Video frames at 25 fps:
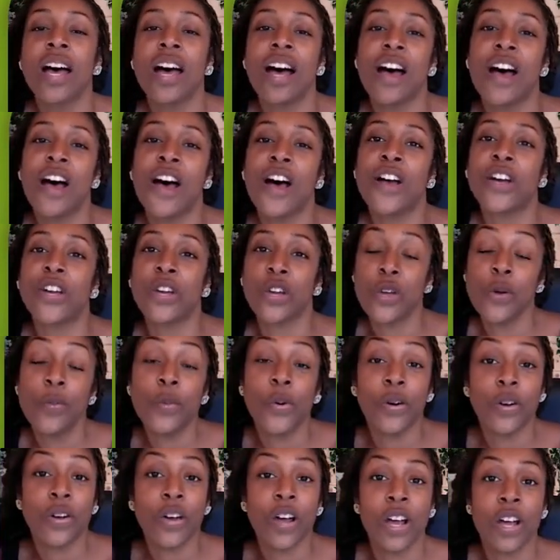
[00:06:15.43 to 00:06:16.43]
uh,
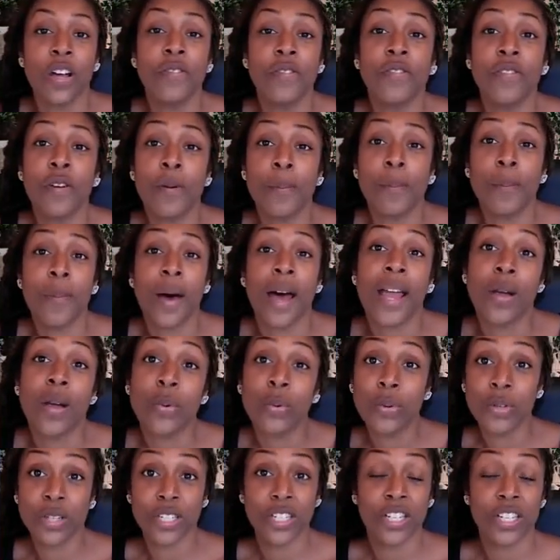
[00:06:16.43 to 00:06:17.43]
coupon code for my
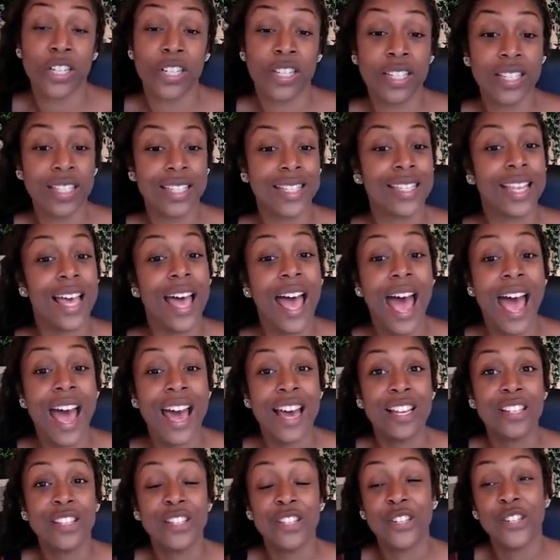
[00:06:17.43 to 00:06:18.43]
audience,
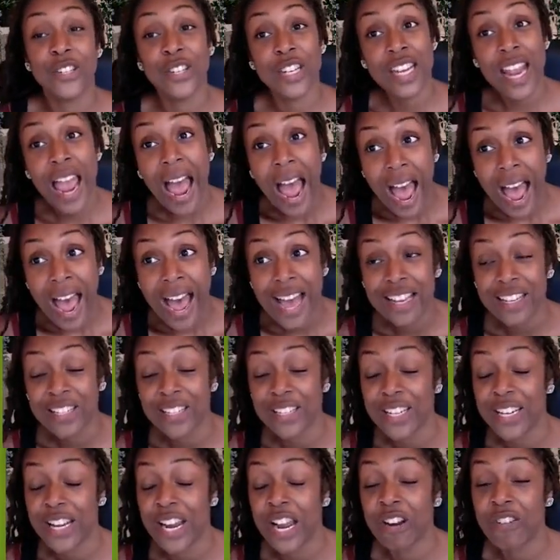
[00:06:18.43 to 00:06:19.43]
and she has.
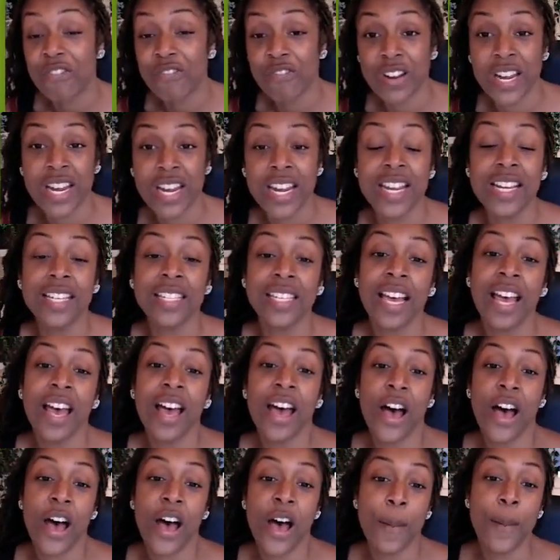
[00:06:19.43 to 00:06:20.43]
She agreed.
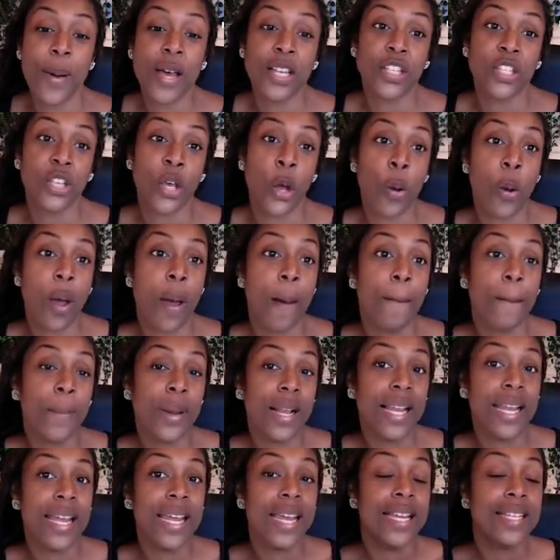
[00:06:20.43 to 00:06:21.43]
Um, so
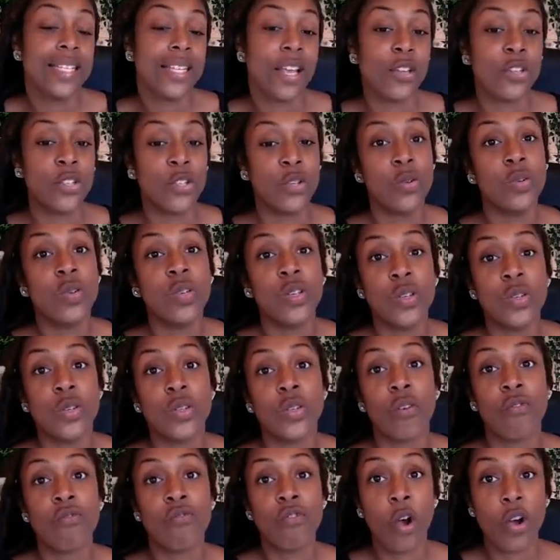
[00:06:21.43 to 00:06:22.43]
please do use
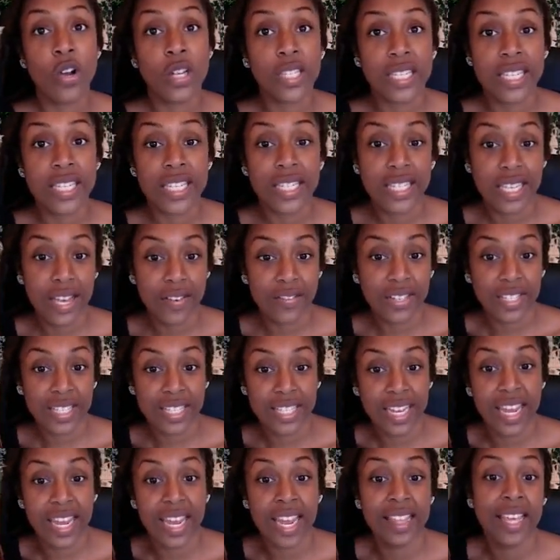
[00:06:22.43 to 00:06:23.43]

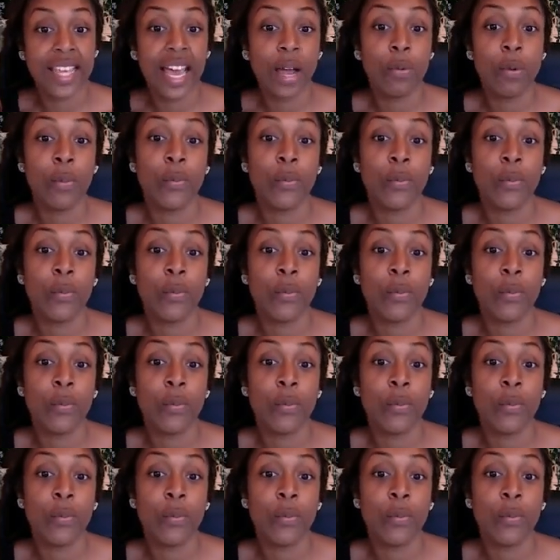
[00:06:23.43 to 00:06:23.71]
Roxy70. That will